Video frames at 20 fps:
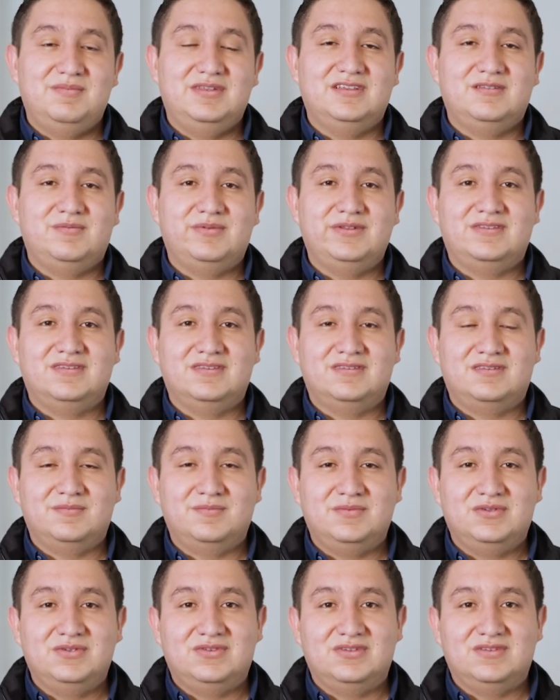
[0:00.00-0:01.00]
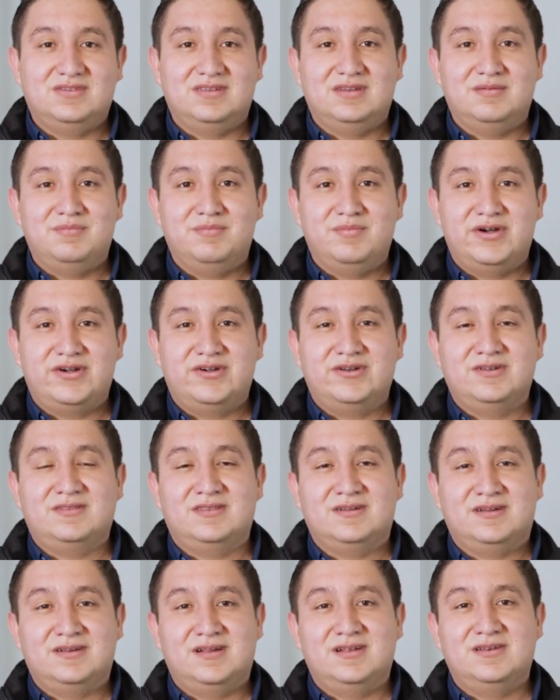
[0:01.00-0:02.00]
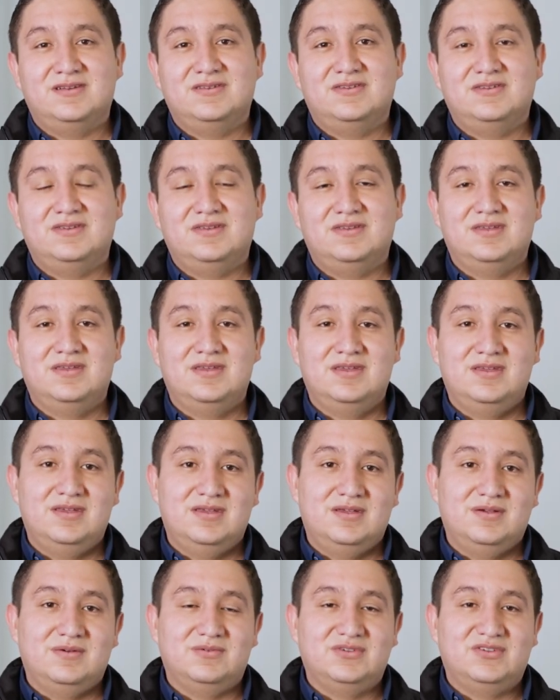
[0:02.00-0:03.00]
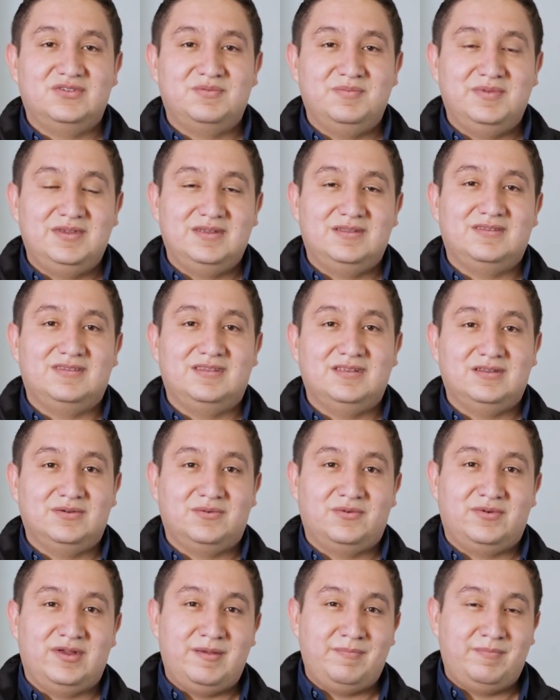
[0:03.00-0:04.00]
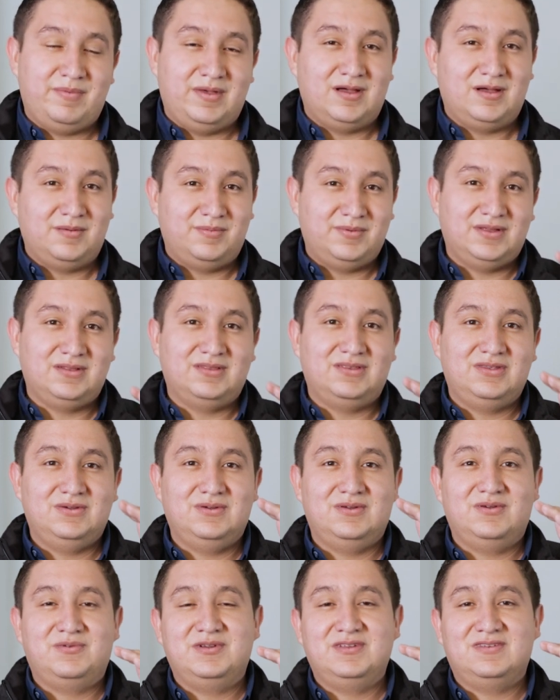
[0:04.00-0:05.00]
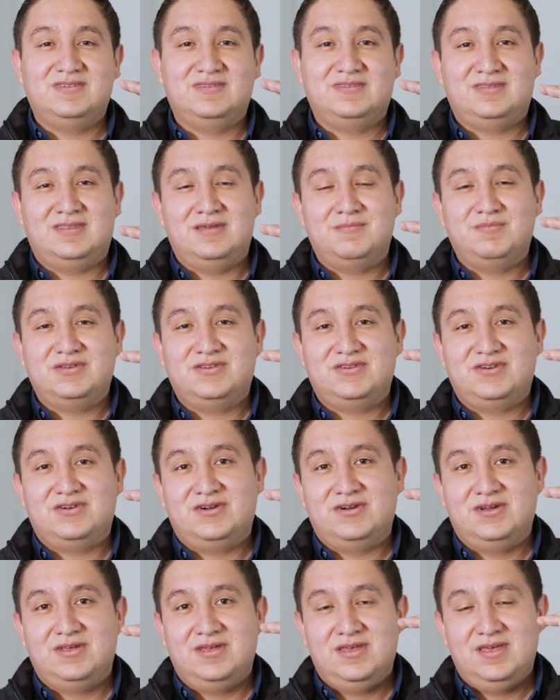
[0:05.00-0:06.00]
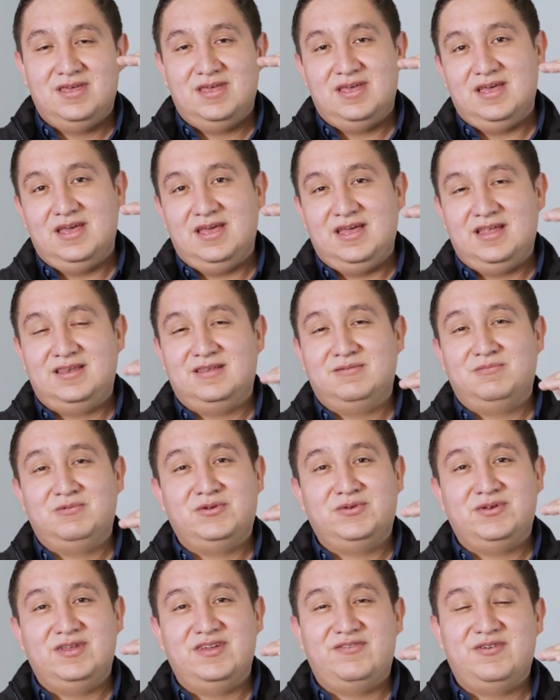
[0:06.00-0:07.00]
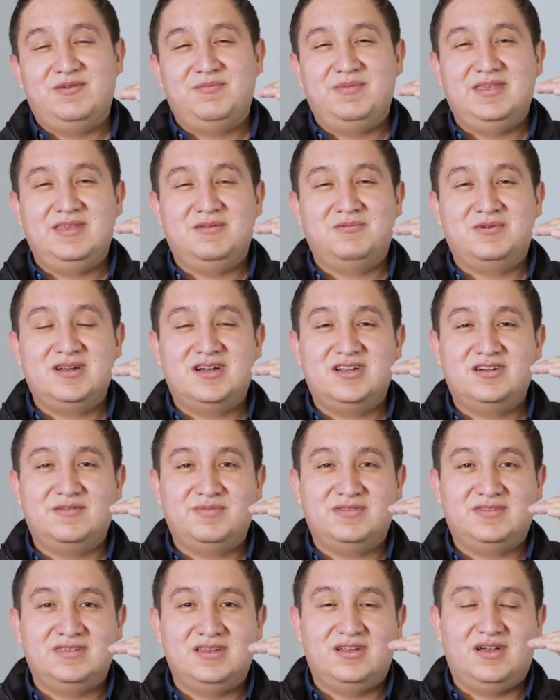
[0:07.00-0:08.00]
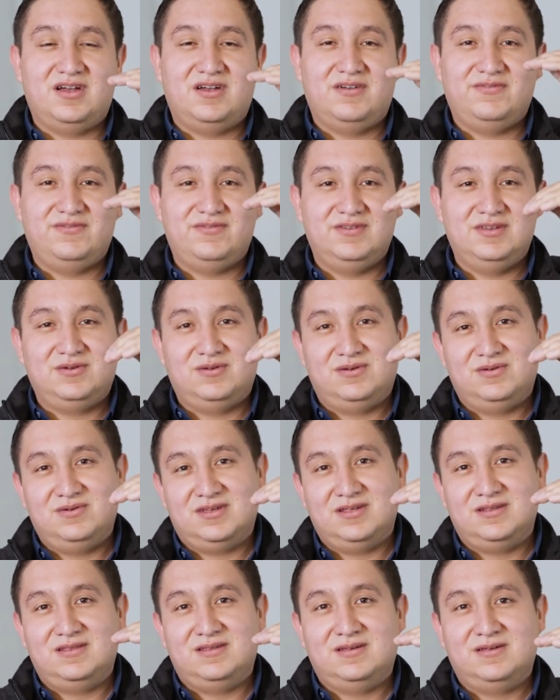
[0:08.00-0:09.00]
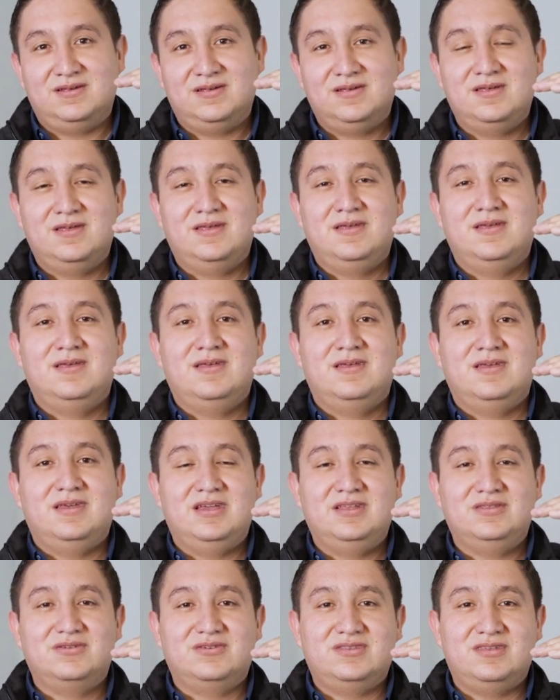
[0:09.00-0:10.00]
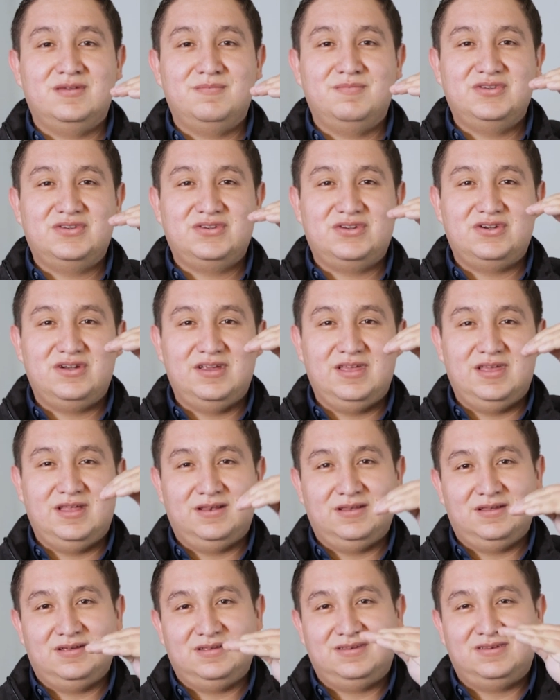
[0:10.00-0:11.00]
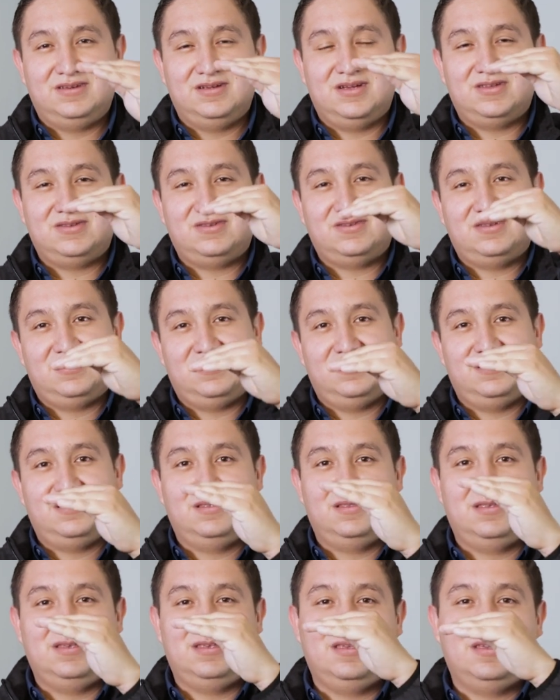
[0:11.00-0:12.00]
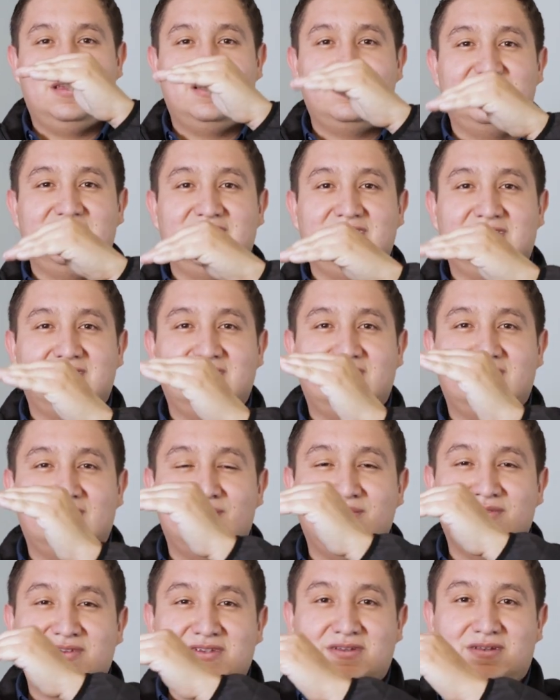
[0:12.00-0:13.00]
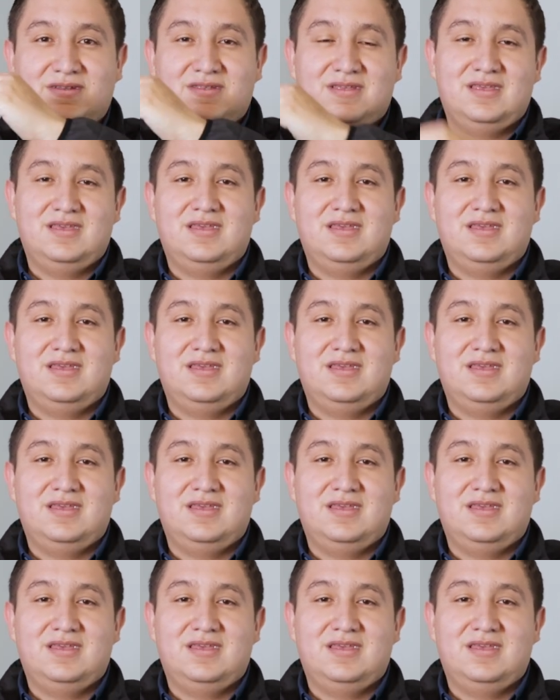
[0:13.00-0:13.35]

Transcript: mini split system uses an inverted technology, which means it'll ramp up until it reaches temperature, and it will never be 100% off. It'll look at the indoor temperature and adjust the energy consumption